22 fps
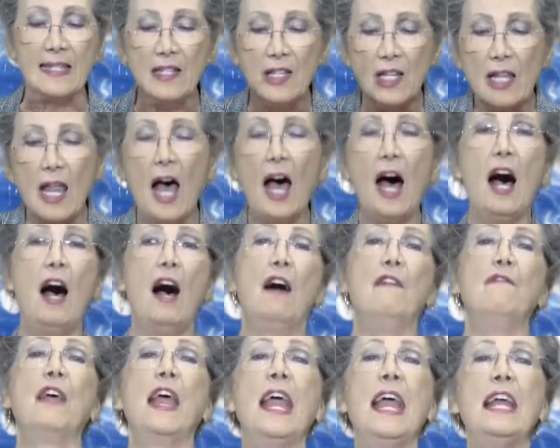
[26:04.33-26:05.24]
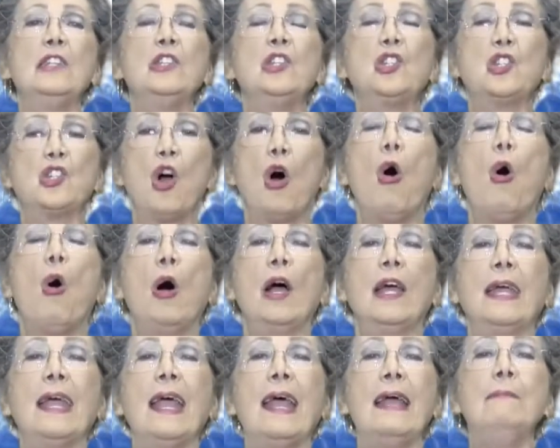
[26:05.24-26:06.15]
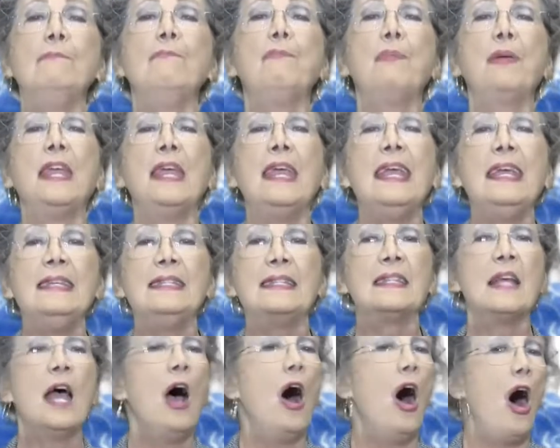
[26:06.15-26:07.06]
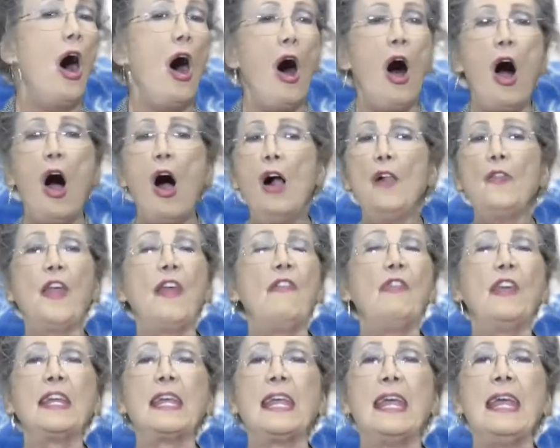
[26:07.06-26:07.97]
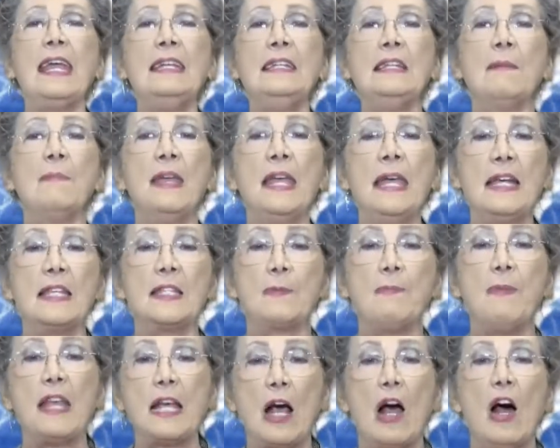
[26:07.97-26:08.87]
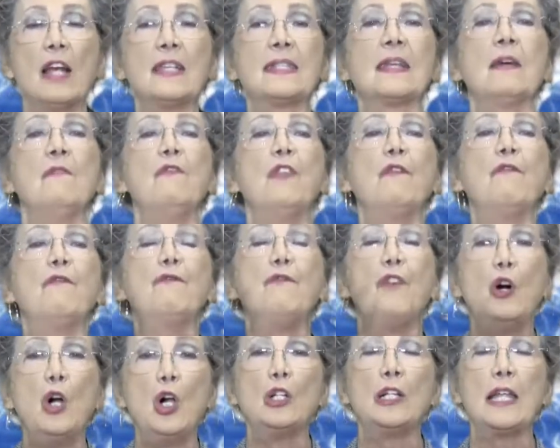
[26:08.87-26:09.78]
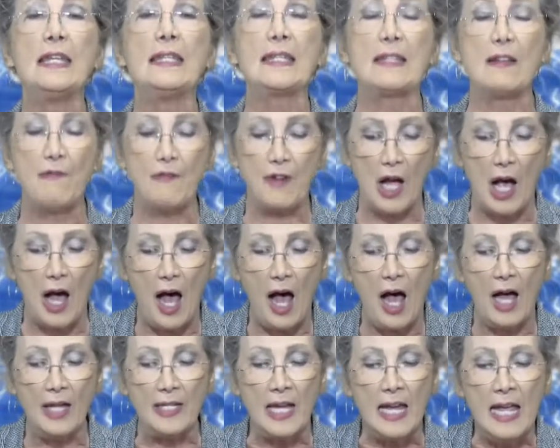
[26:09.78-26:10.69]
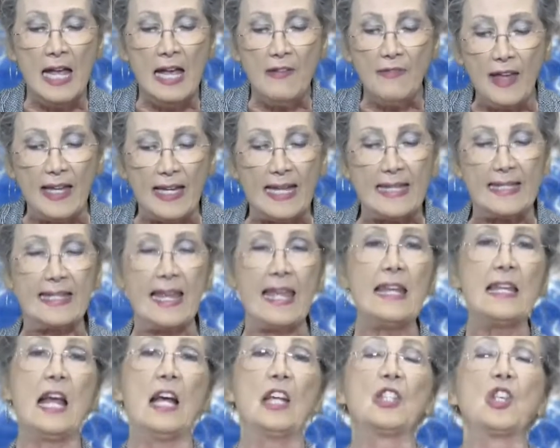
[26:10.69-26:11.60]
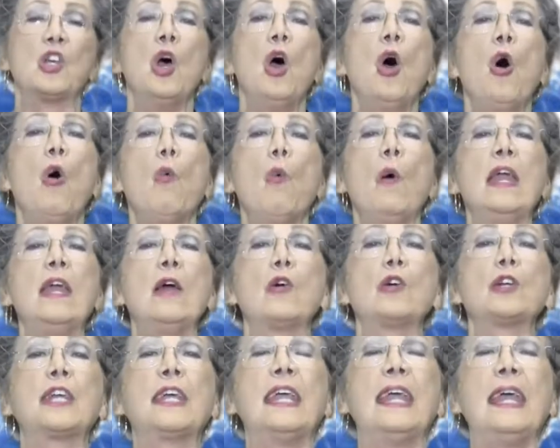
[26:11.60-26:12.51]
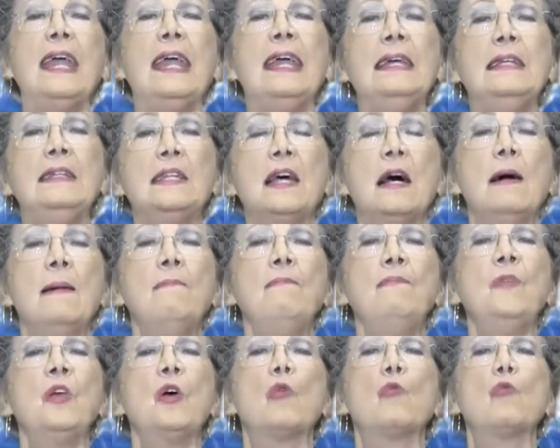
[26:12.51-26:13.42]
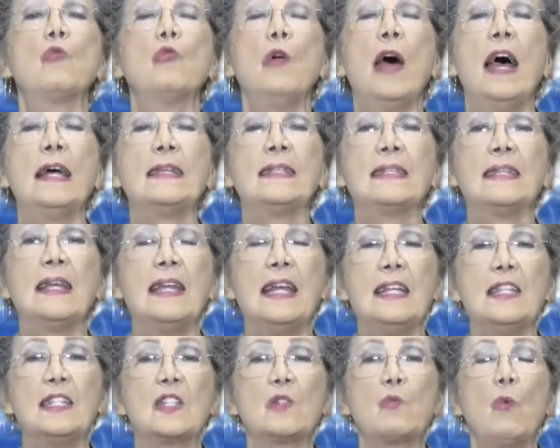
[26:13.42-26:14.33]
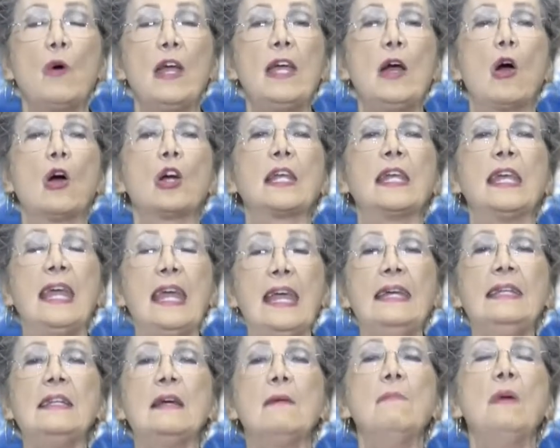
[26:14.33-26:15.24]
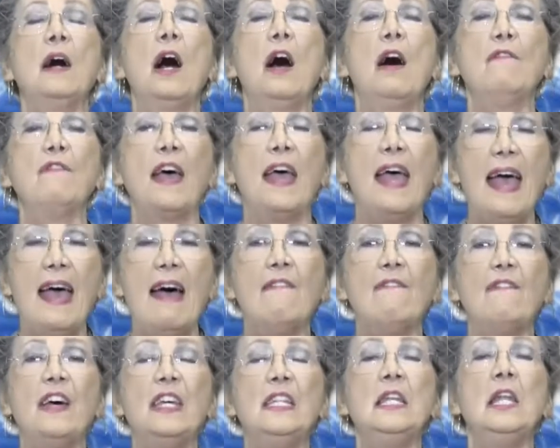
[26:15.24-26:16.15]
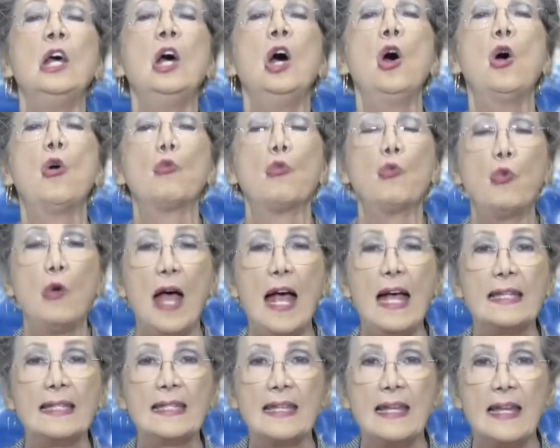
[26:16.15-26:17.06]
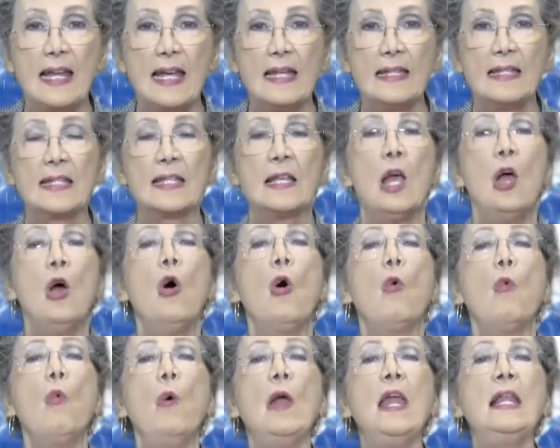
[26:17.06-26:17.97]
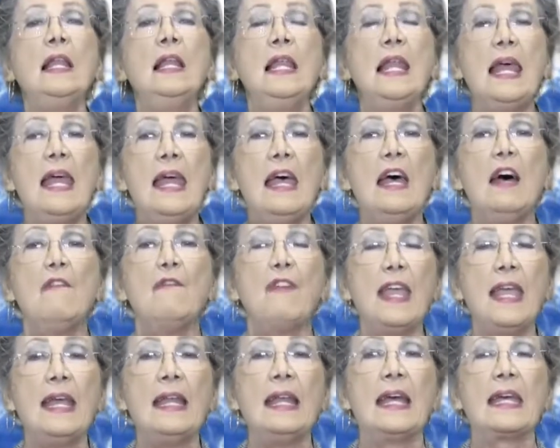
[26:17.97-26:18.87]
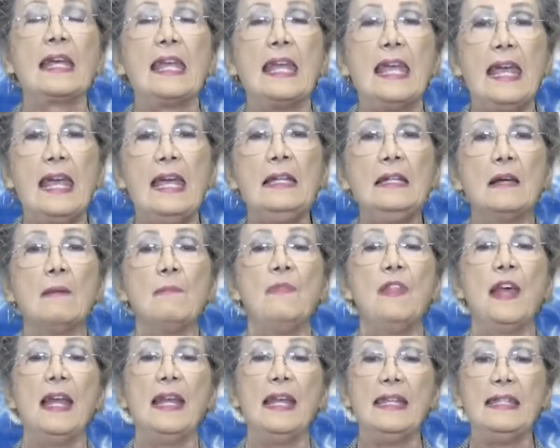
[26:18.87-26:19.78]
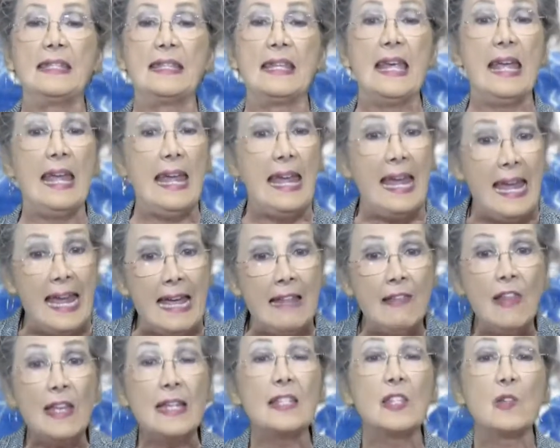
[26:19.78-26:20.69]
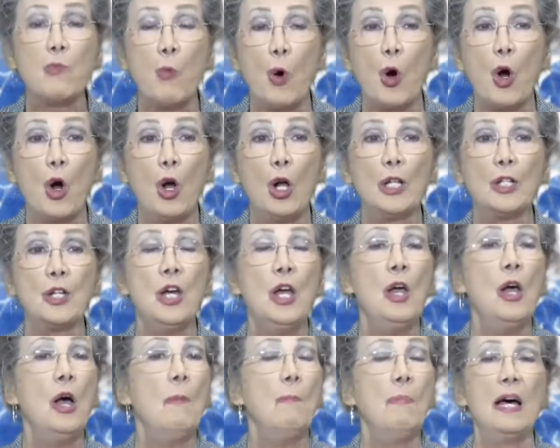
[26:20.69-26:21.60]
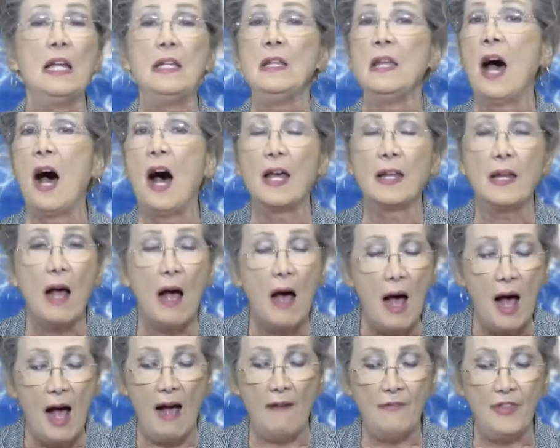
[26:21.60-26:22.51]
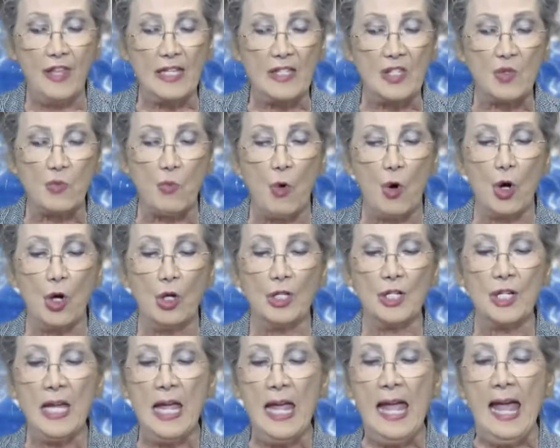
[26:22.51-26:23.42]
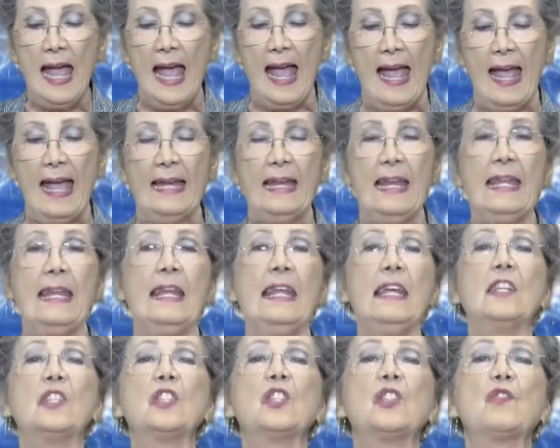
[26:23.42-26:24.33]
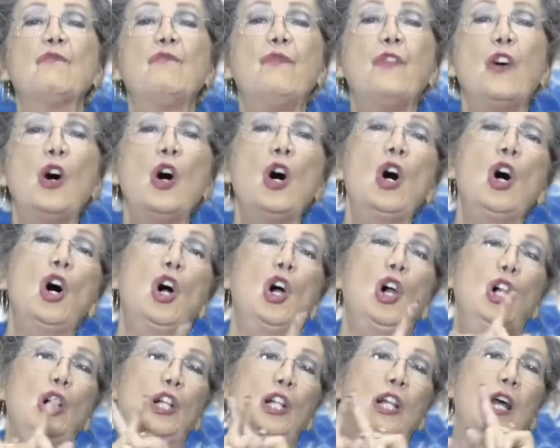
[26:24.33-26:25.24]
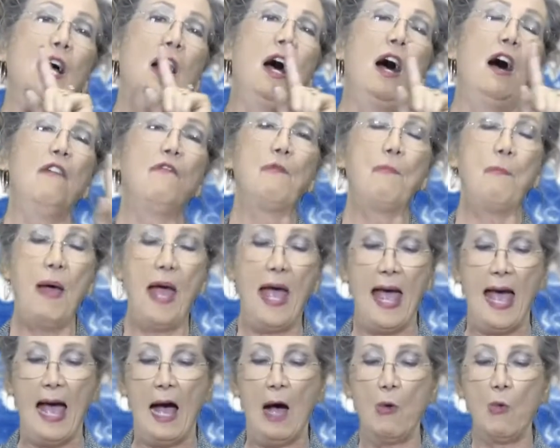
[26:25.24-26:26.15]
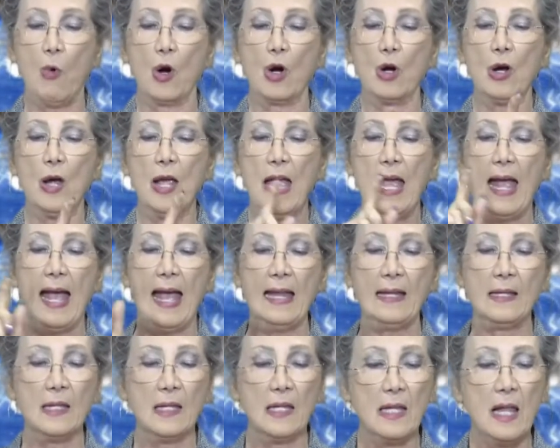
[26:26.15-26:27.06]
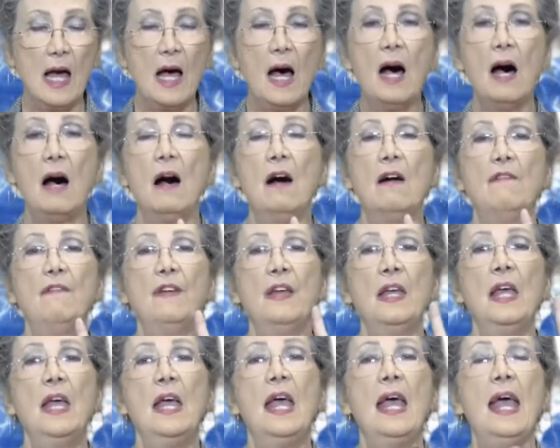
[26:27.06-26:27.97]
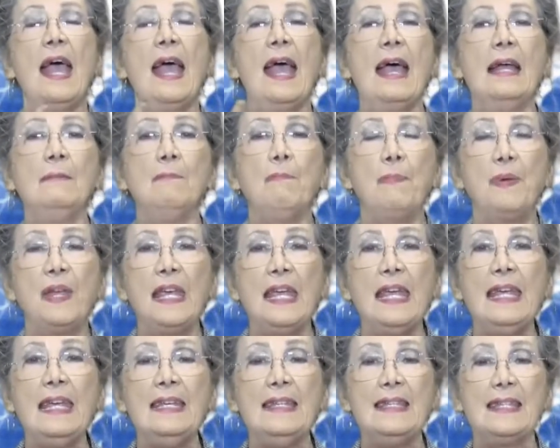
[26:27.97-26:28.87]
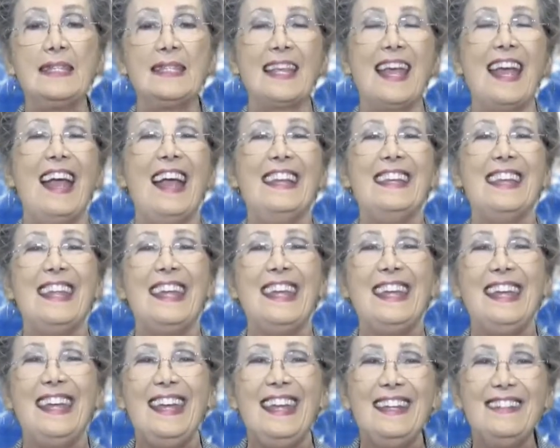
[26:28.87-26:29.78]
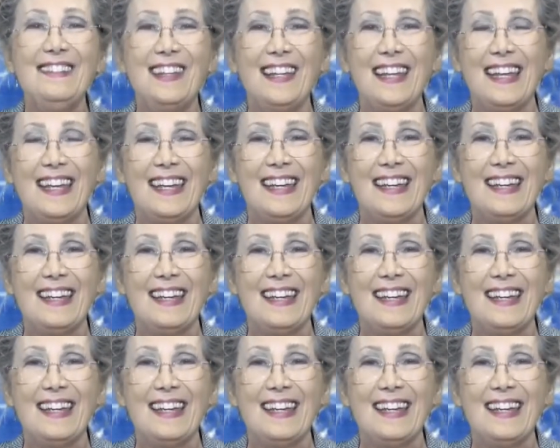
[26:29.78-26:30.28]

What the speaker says: love and joy and peace. All that the kingdom is, because of the fullness of God that is in us. We are kingdom residents. We are kingdom of heaven residents. We live in a kingdom that is in this world, but not of this world. And it is full of power and love and peace and healing.